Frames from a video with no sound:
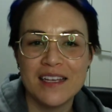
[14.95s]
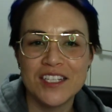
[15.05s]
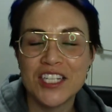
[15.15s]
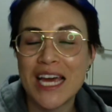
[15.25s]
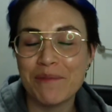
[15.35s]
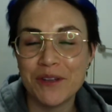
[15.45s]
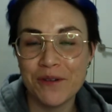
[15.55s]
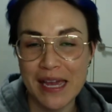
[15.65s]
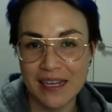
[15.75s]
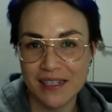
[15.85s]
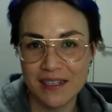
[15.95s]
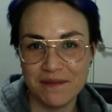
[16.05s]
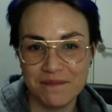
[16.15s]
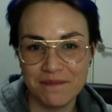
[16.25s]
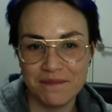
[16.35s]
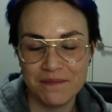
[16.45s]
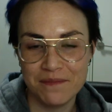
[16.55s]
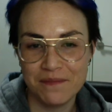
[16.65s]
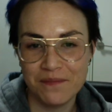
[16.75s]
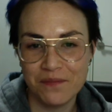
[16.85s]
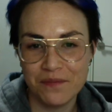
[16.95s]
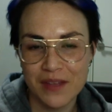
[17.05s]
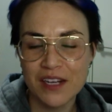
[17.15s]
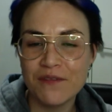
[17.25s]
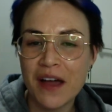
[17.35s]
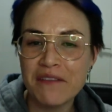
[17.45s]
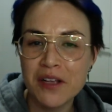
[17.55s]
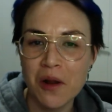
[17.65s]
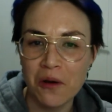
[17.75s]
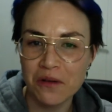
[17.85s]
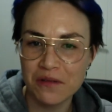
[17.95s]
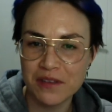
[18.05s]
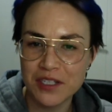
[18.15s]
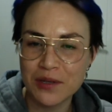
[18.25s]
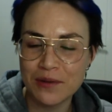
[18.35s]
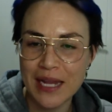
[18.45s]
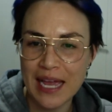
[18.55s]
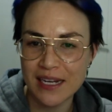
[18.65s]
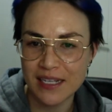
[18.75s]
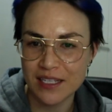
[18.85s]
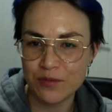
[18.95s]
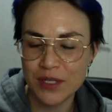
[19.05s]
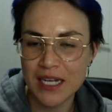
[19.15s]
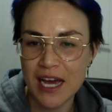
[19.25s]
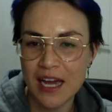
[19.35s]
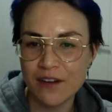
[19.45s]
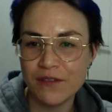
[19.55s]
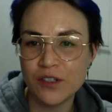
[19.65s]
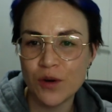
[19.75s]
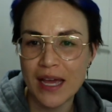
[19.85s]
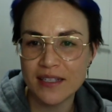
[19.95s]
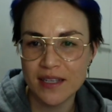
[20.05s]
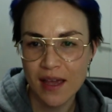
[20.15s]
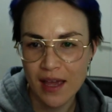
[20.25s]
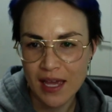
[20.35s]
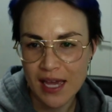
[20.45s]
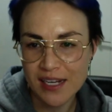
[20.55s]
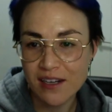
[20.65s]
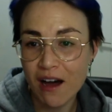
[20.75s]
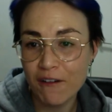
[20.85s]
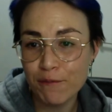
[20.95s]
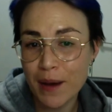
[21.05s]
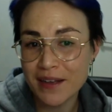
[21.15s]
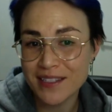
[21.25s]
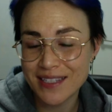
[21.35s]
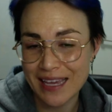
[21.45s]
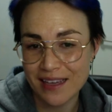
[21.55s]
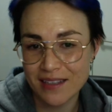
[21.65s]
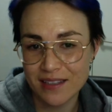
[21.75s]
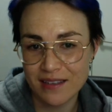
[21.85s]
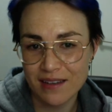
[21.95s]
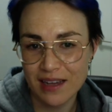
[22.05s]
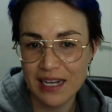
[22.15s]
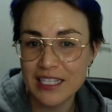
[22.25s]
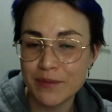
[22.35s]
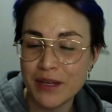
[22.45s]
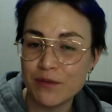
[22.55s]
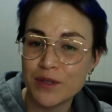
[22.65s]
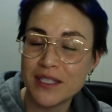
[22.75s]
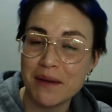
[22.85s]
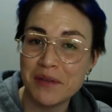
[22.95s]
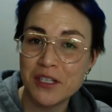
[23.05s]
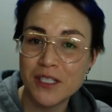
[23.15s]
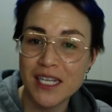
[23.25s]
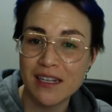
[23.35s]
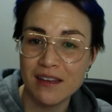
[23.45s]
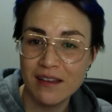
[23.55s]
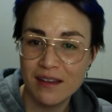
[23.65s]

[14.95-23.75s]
Chapter 8. At 5 o'clock, the two ladies retired for dress, and at 6:30, Elizabeth was summoned to dinner.